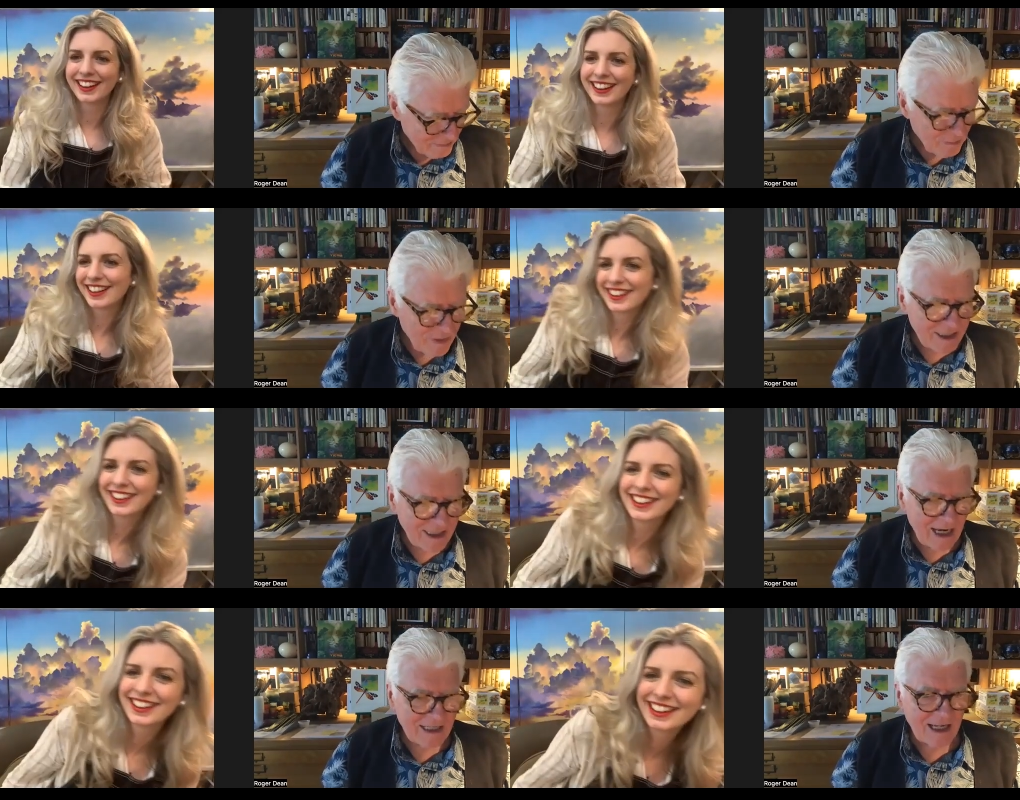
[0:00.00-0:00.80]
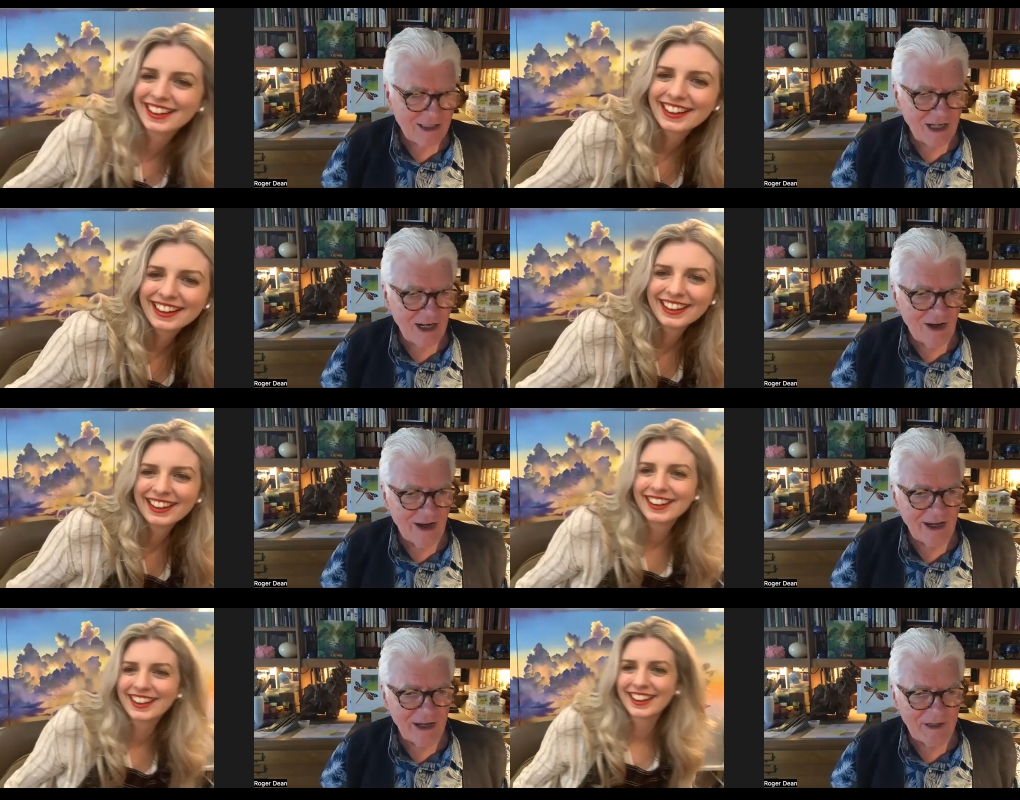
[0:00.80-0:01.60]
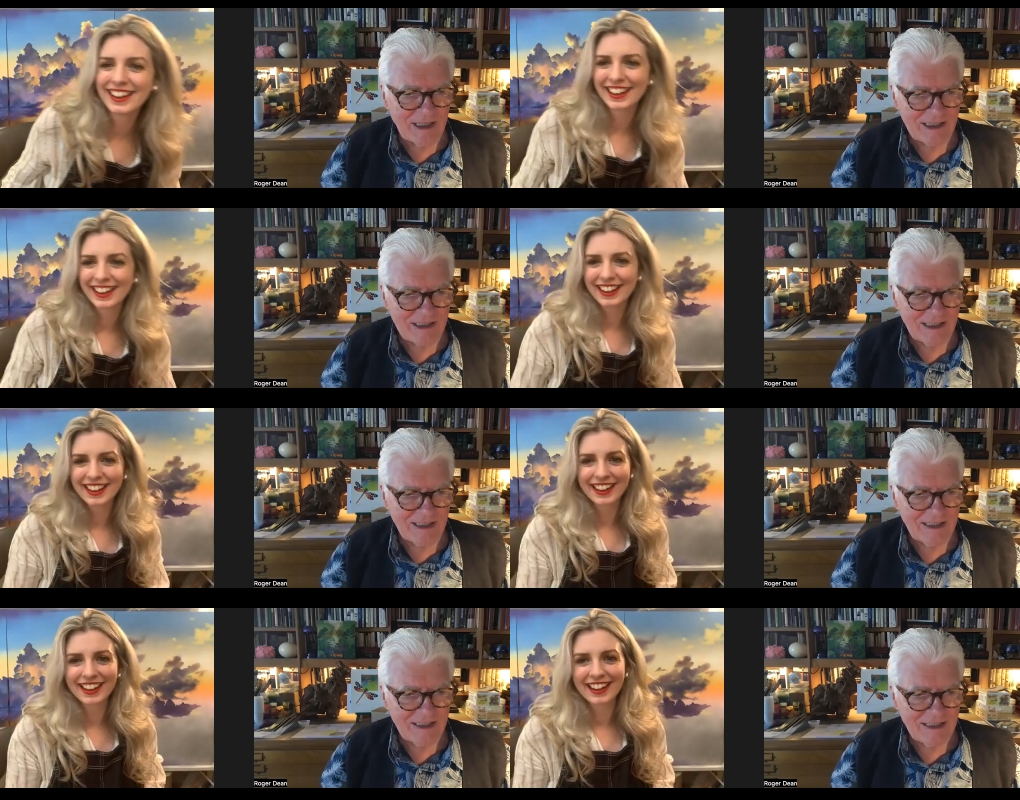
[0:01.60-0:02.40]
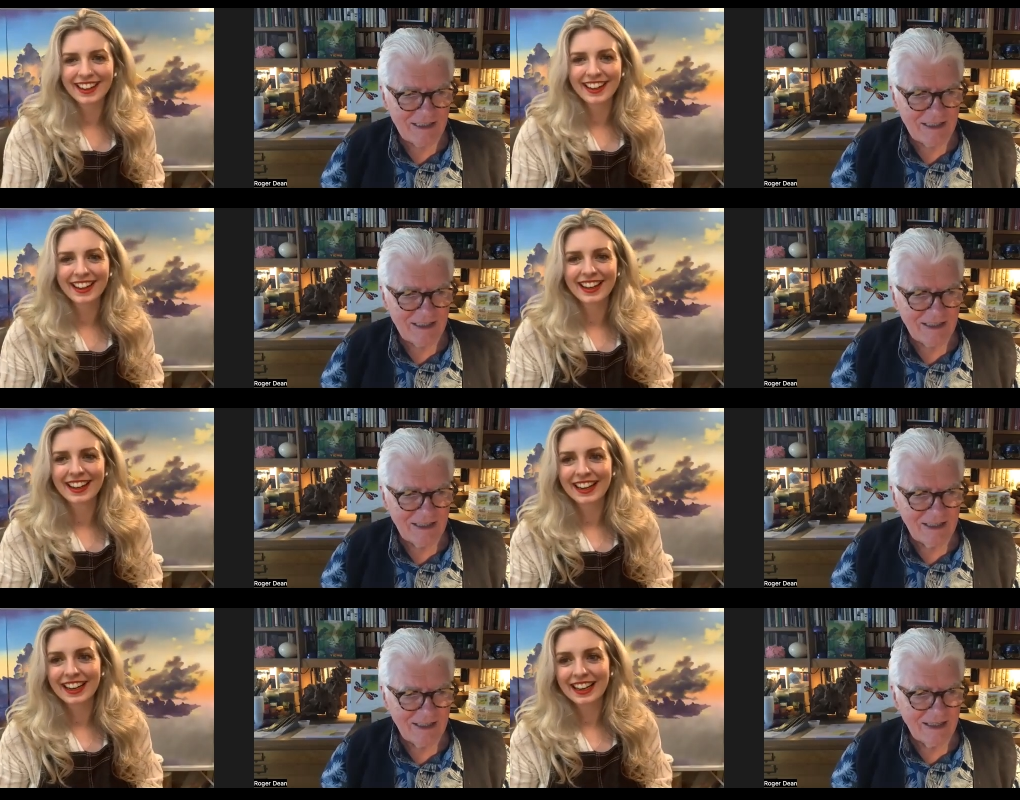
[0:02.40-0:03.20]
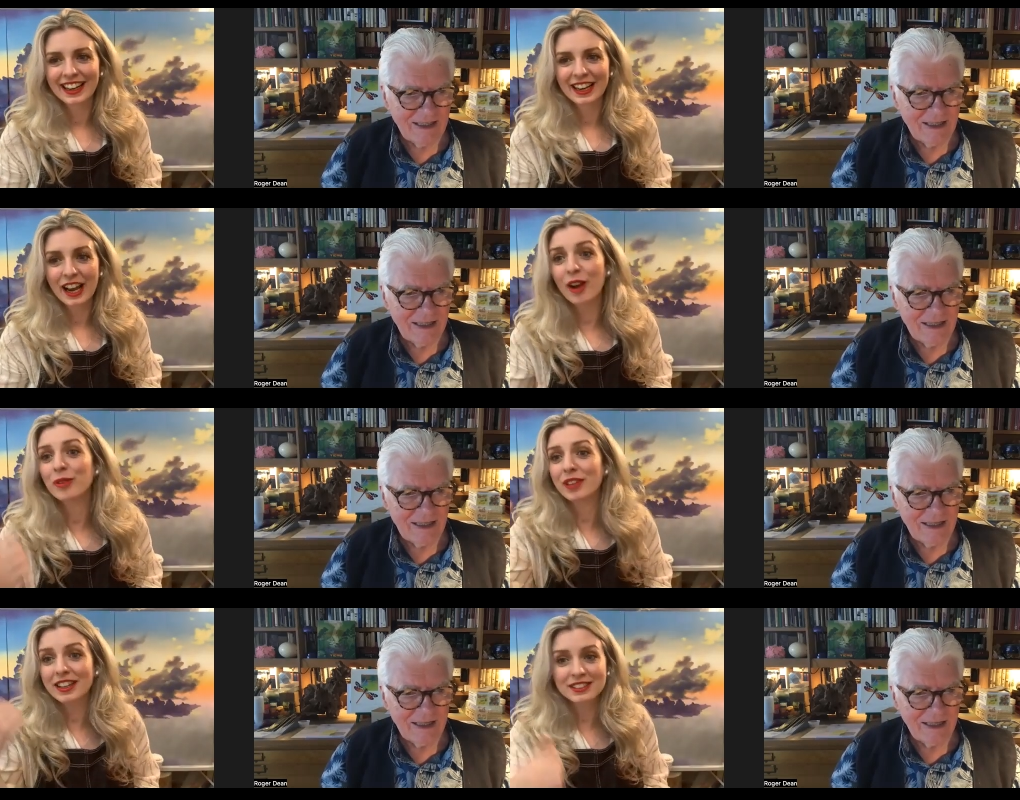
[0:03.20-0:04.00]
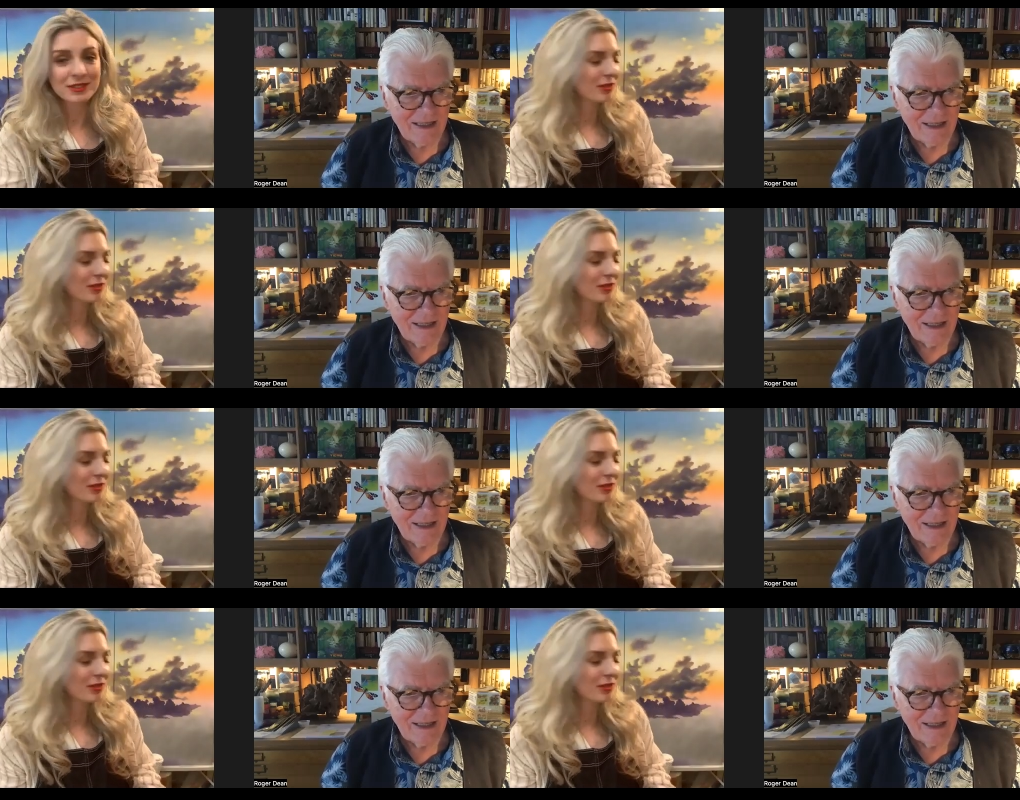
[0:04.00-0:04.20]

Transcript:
Speaker 1: But Missy S has a client coming, doesn't he?
Speaker 2: Oh, that's